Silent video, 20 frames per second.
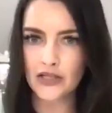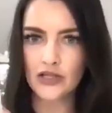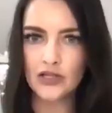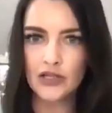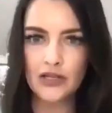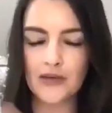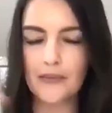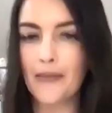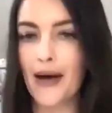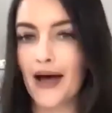
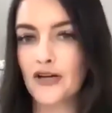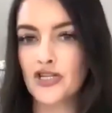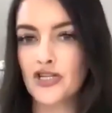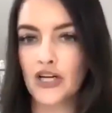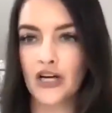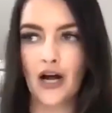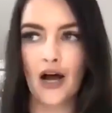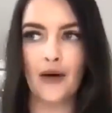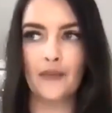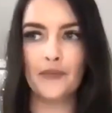the
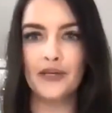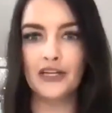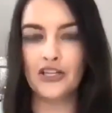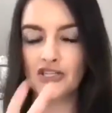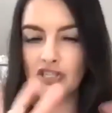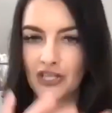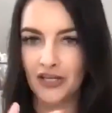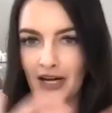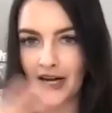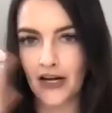magic
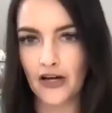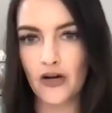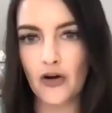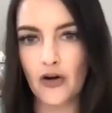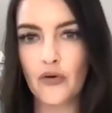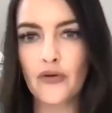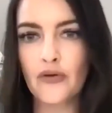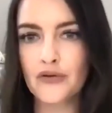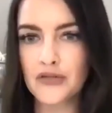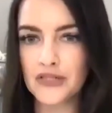combination. And I
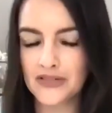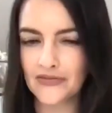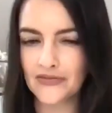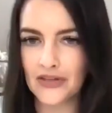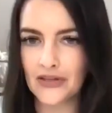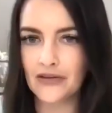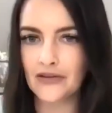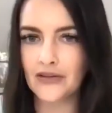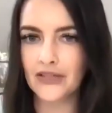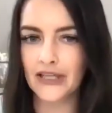know those
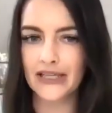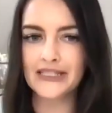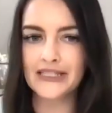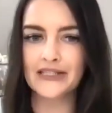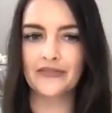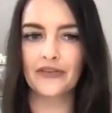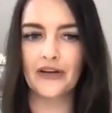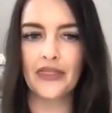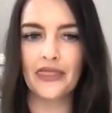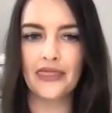feel like
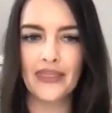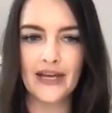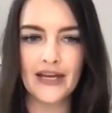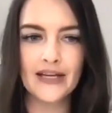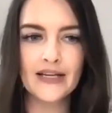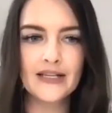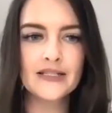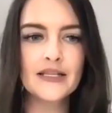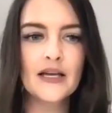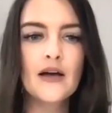different
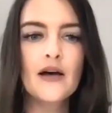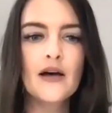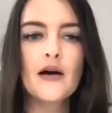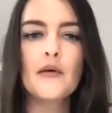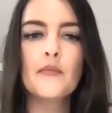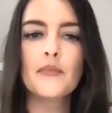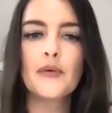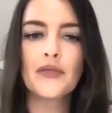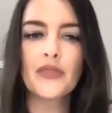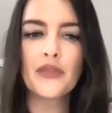things,
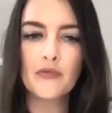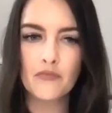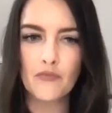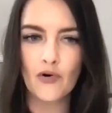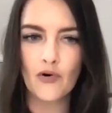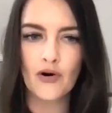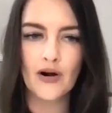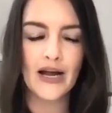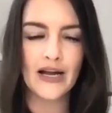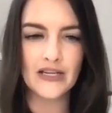but the
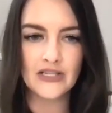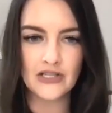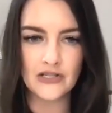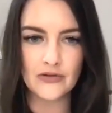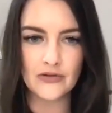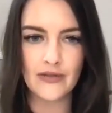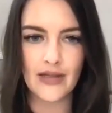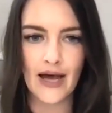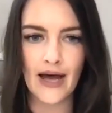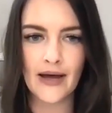more I
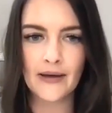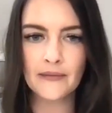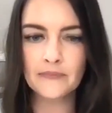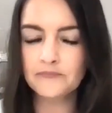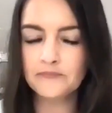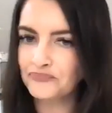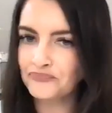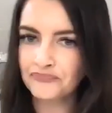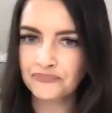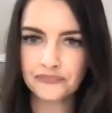do that,
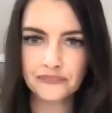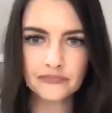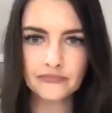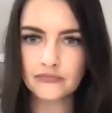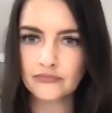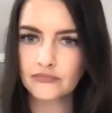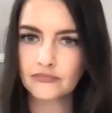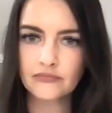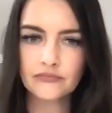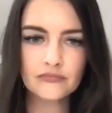
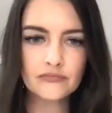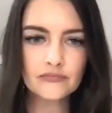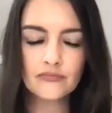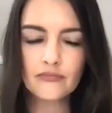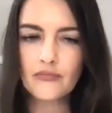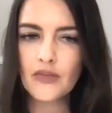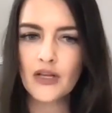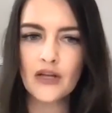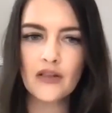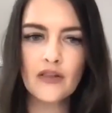
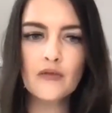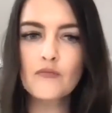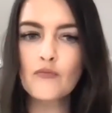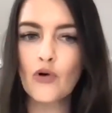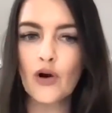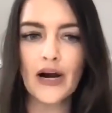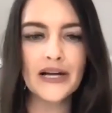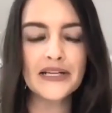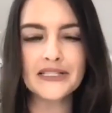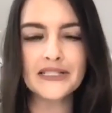the
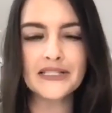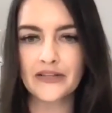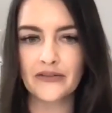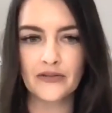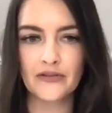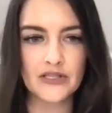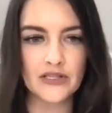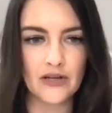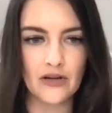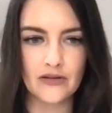more I see
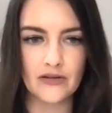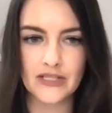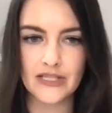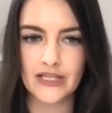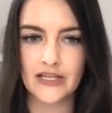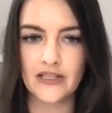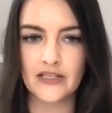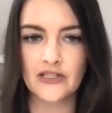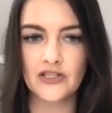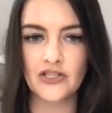results.
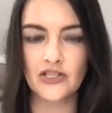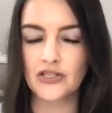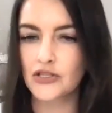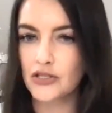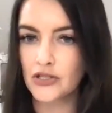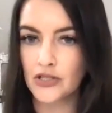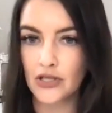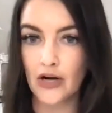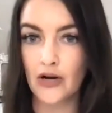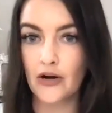It is
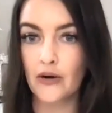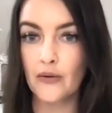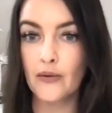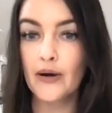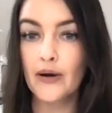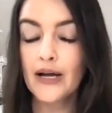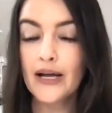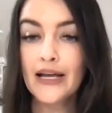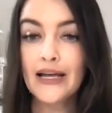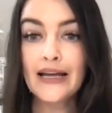just
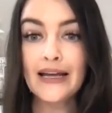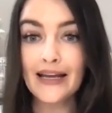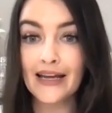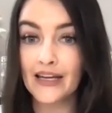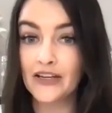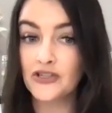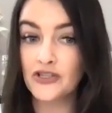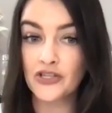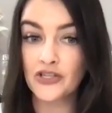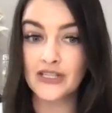so
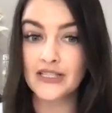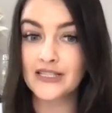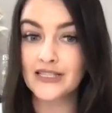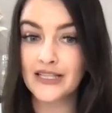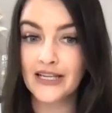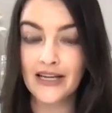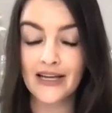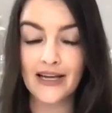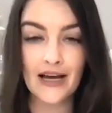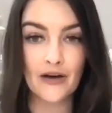
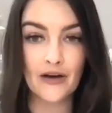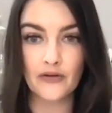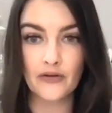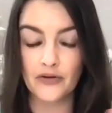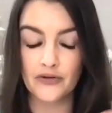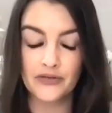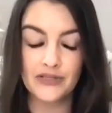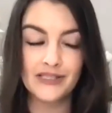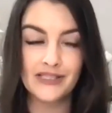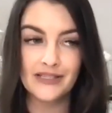interesting how
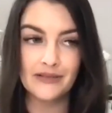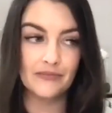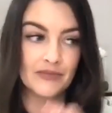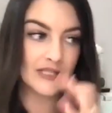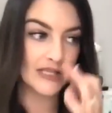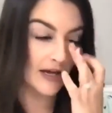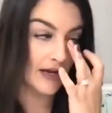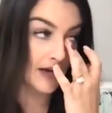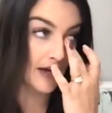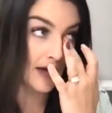those seem
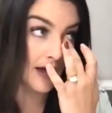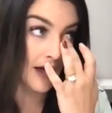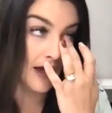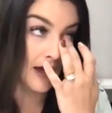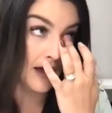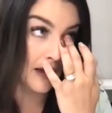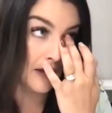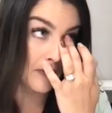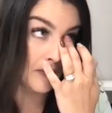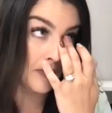
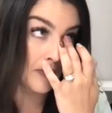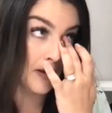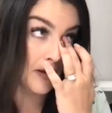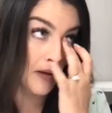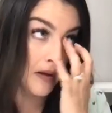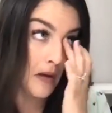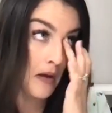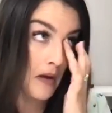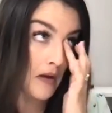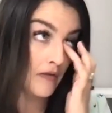to
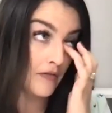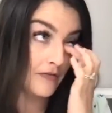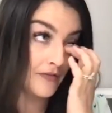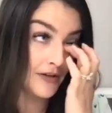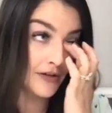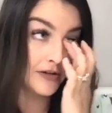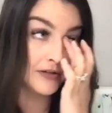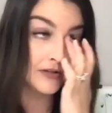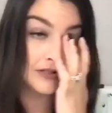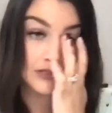
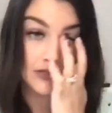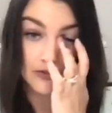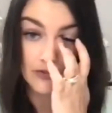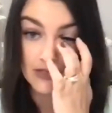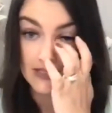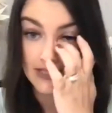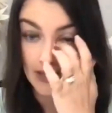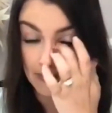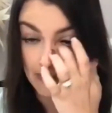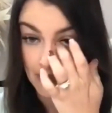feel so
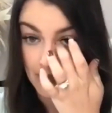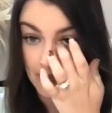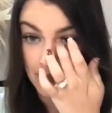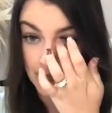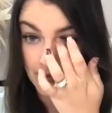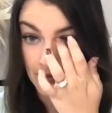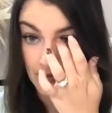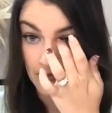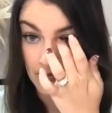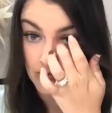separate,
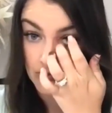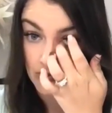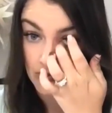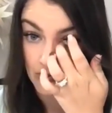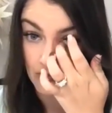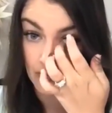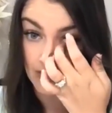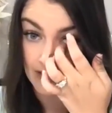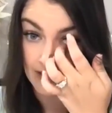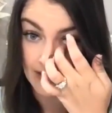but also
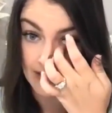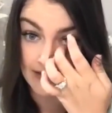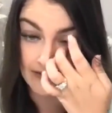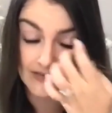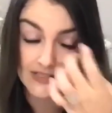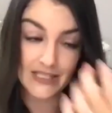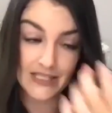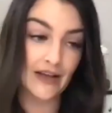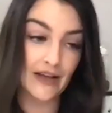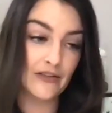really live
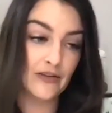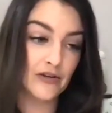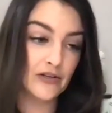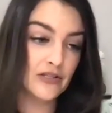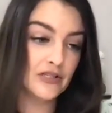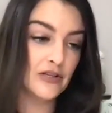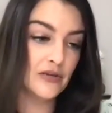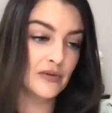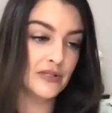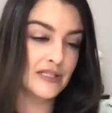together.
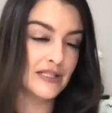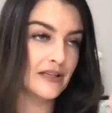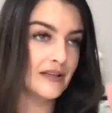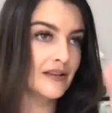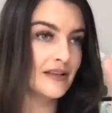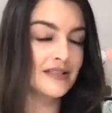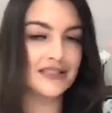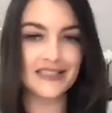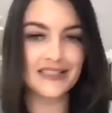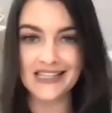So it's like
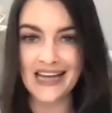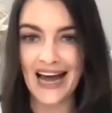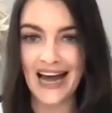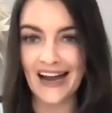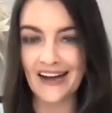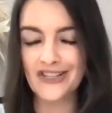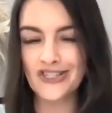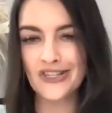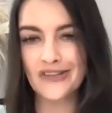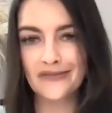the
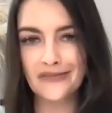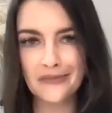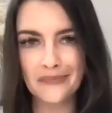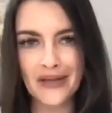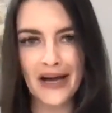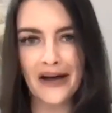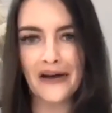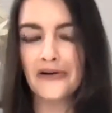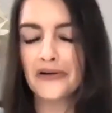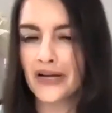detaching from
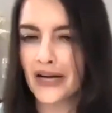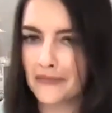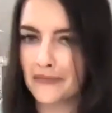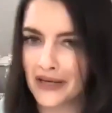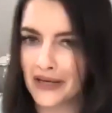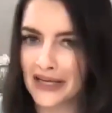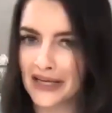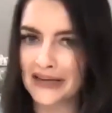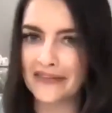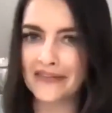the outcome
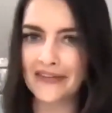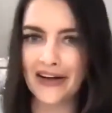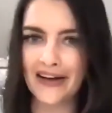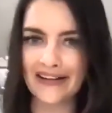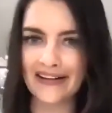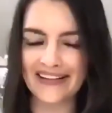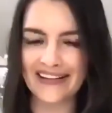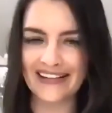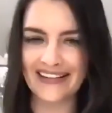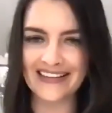and
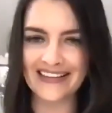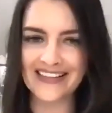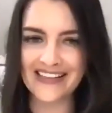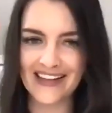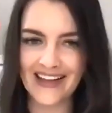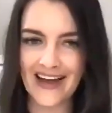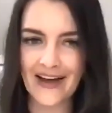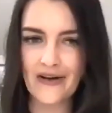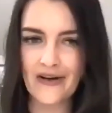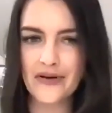locking into
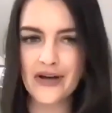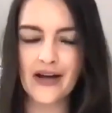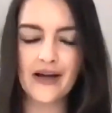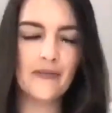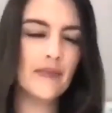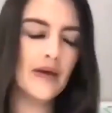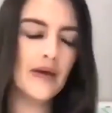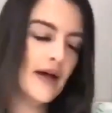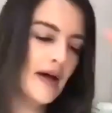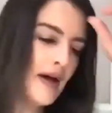the
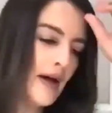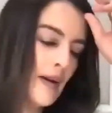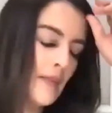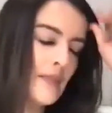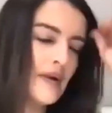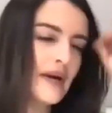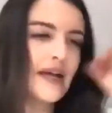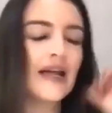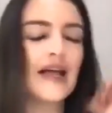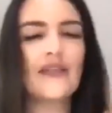outcome.
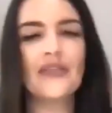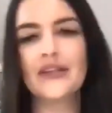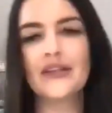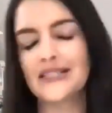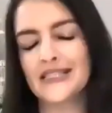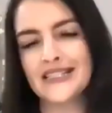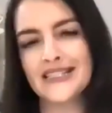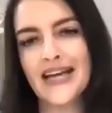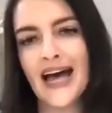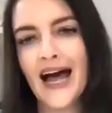But again, the
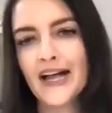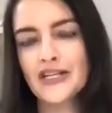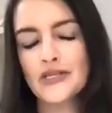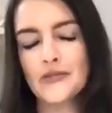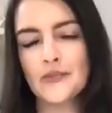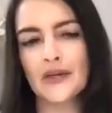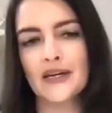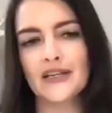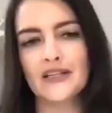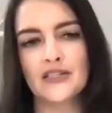
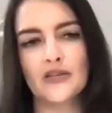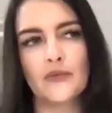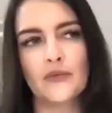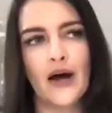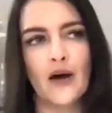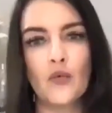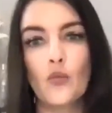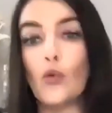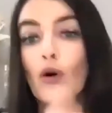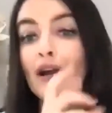detachment is
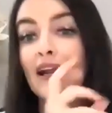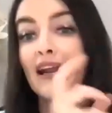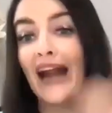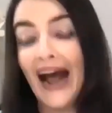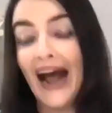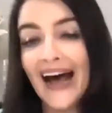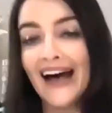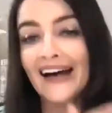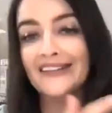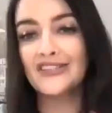around what it
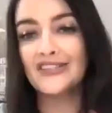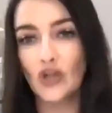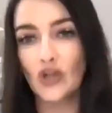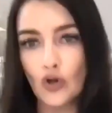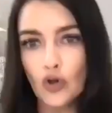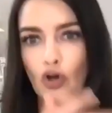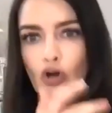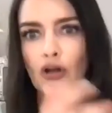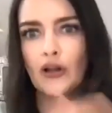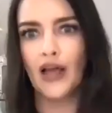has to
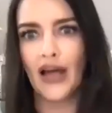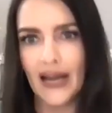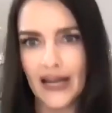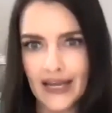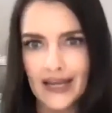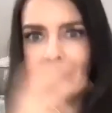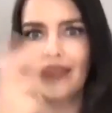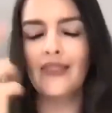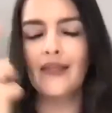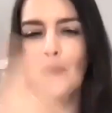look like
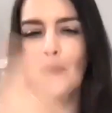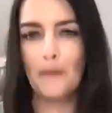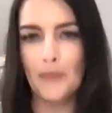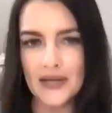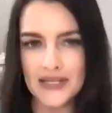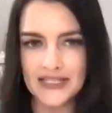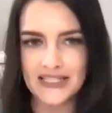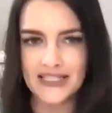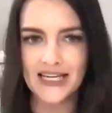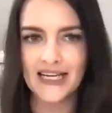in the
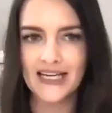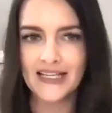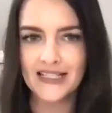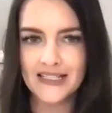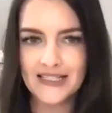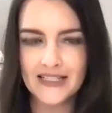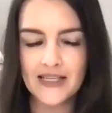business